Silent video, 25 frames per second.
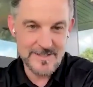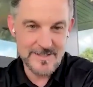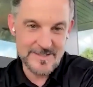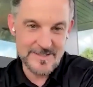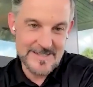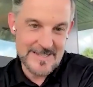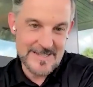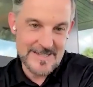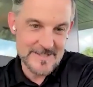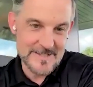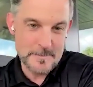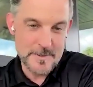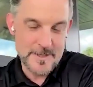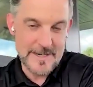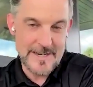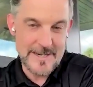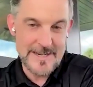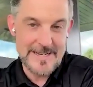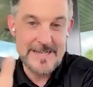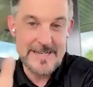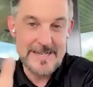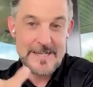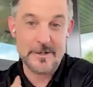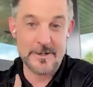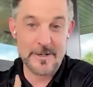Cause that's something
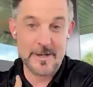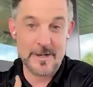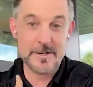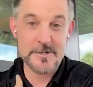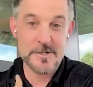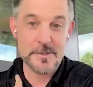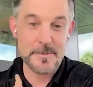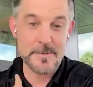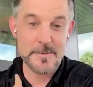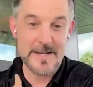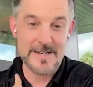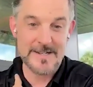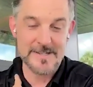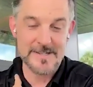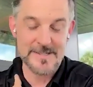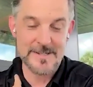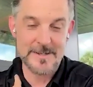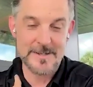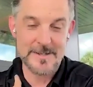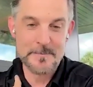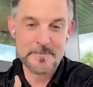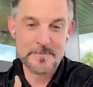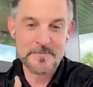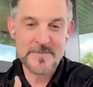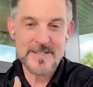I hear in our space
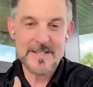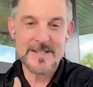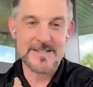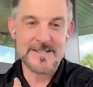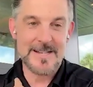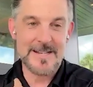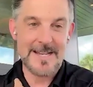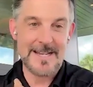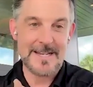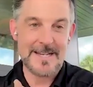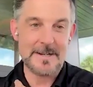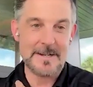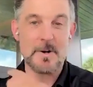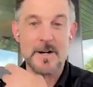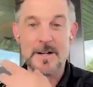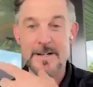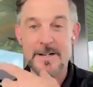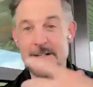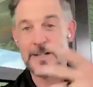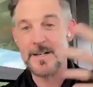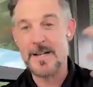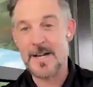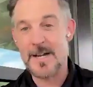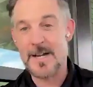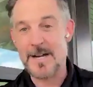is, hey,
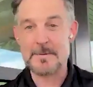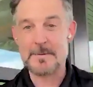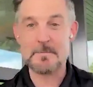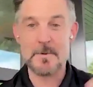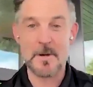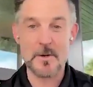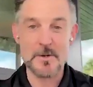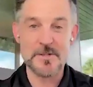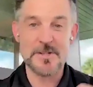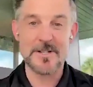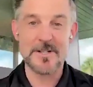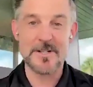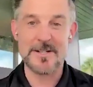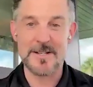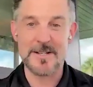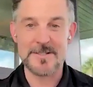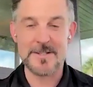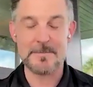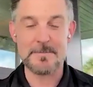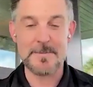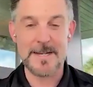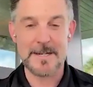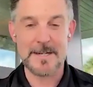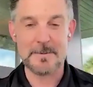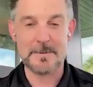money not in motion
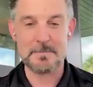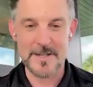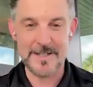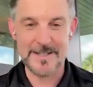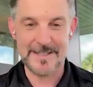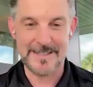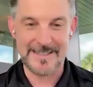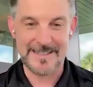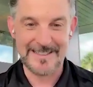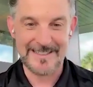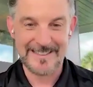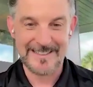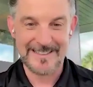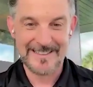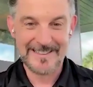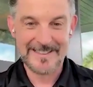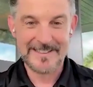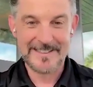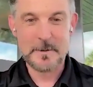doesn't make money.